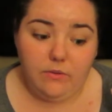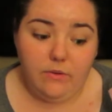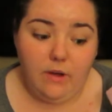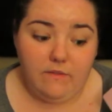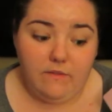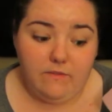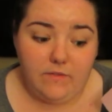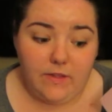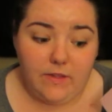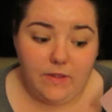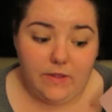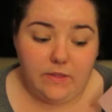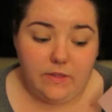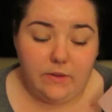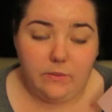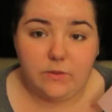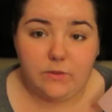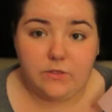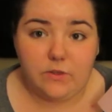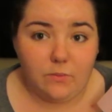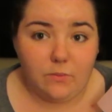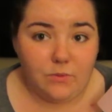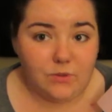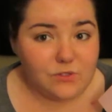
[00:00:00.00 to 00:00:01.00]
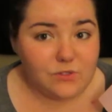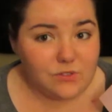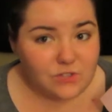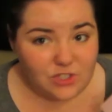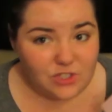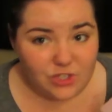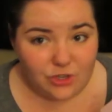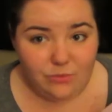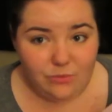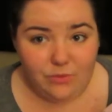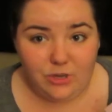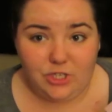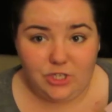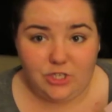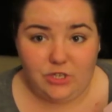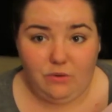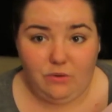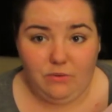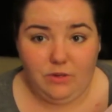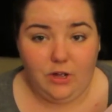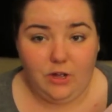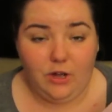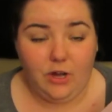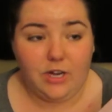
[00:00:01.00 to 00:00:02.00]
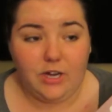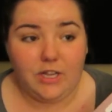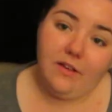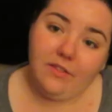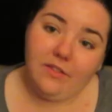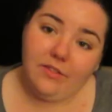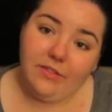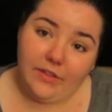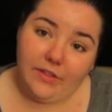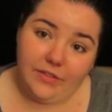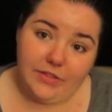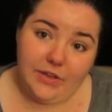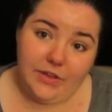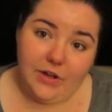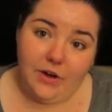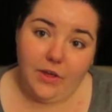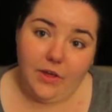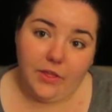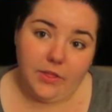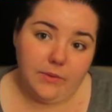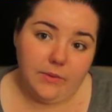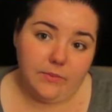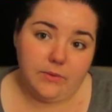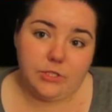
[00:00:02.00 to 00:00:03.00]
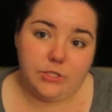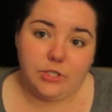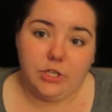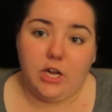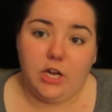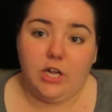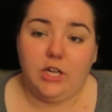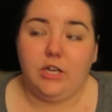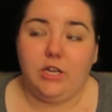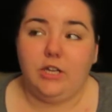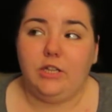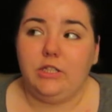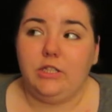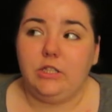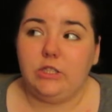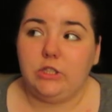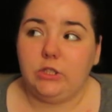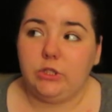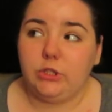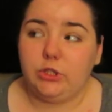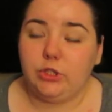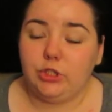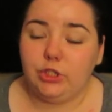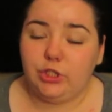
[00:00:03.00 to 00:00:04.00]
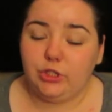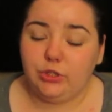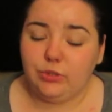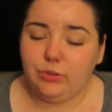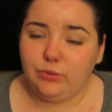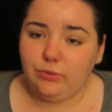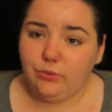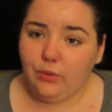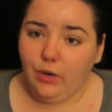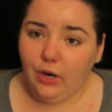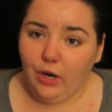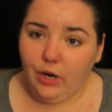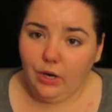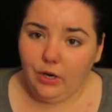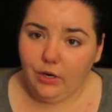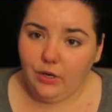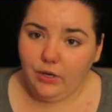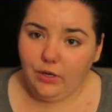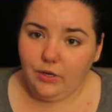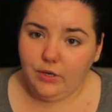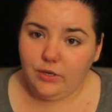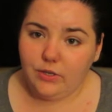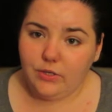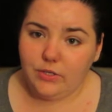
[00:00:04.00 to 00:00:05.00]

I feel like there was almost too much going on and that the author was trying a little too hard